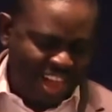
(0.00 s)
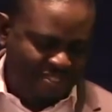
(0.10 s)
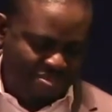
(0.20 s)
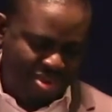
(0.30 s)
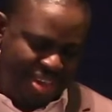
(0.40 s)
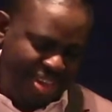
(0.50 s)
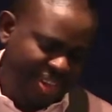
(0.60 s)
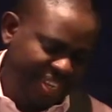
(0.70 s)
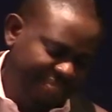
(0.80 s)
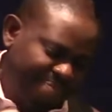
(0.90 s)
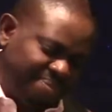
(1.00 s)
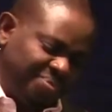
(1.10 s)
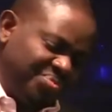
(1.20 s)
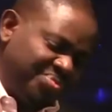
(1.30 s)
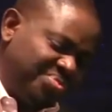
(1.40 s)
have prayed.
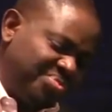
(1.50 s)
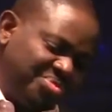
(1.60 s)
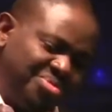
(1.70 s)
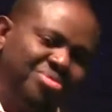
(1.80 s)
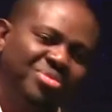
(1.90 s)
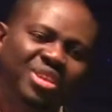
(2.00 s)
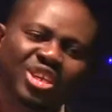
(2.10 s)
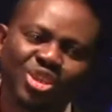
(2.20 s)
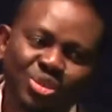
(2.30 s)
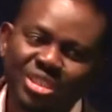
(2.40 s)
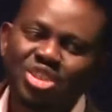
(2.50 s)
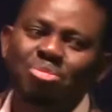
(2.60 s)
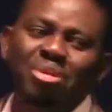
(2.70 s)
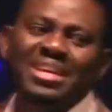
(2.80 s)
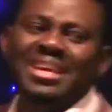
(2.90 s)
You see,
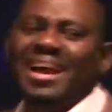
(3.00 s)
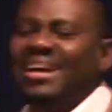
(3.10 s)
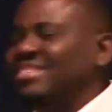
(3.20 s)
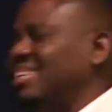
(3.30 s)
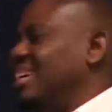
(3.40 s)
nobody has